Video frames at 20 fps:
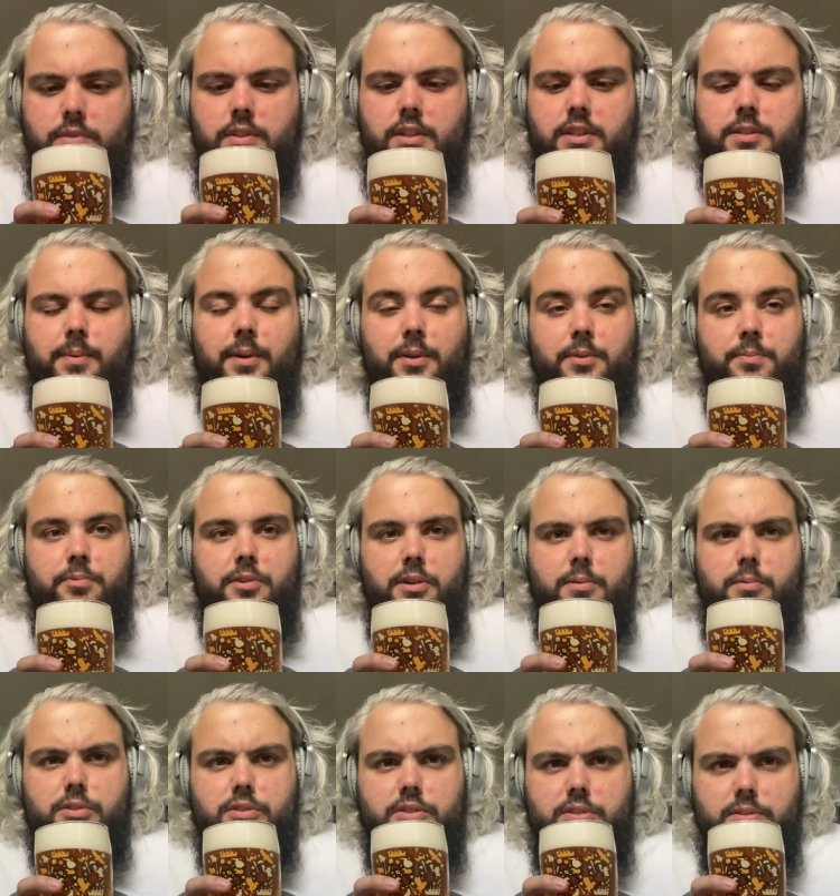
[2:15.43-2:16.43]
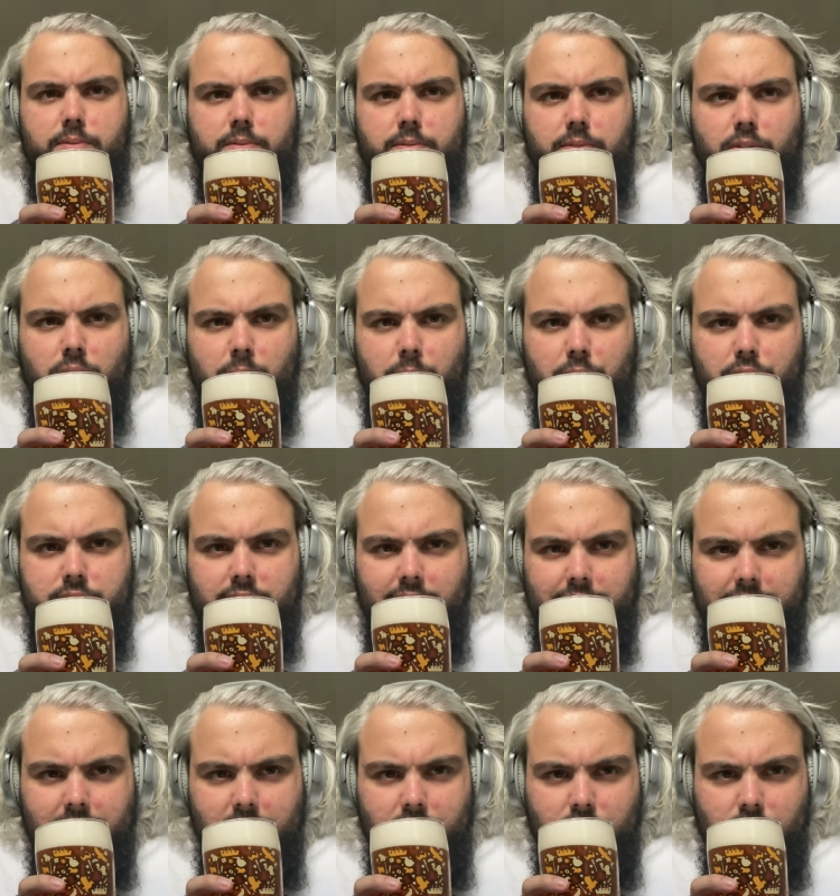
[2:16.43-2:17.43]
It smells pretty much almost
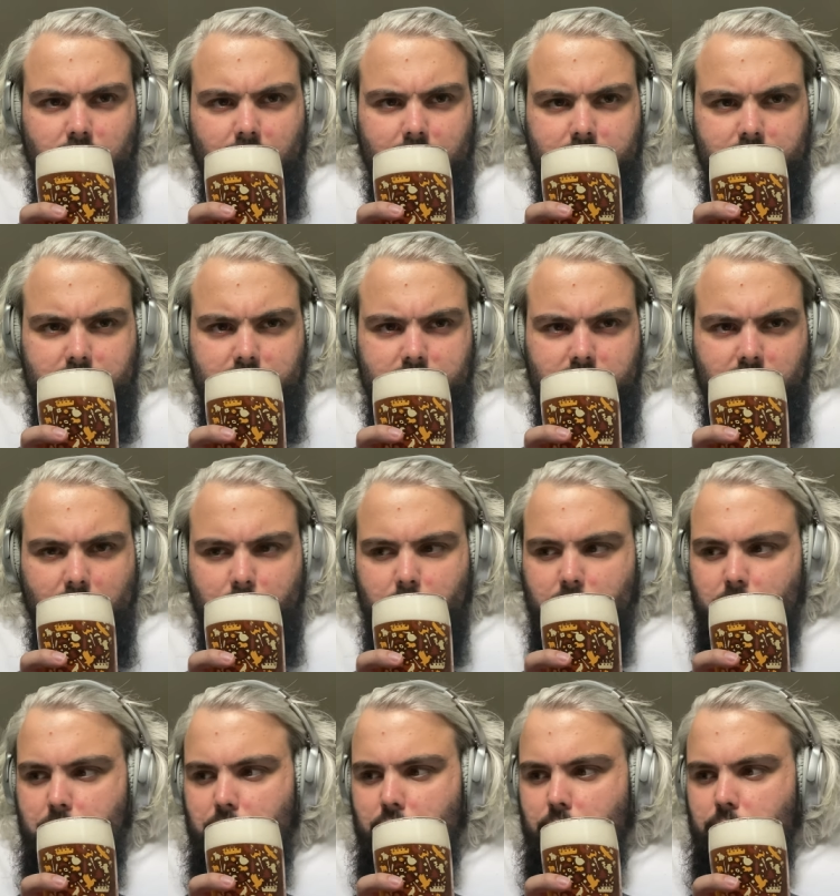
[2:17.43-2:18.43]
identical actually to Simon Le